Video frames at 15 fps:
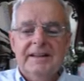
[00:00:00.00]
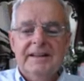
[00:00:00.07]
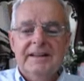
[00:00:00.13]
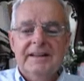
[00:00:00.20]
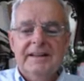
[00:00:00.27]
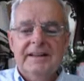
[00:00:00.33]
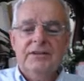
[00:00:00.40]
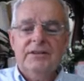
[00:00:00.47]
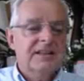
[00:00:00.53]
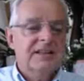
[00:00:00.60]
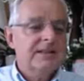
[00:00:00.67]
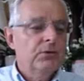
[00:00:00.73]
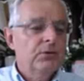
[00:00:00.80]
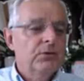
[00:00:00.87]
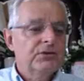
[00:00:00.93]
I've just got this
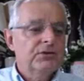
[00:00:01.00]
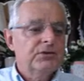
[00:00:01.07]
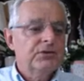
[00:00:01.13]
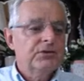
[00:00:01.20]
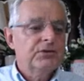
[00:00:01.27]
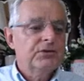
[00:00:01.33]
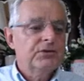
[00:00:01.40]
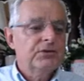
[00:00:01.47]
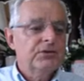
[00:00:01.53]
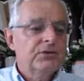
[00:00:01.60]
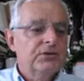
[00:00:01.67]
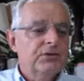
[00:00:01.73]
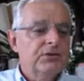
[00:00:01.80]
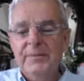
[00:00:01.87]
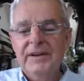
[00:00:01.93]
small trade in at the
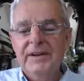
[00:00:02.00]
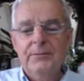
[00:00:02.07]
top here,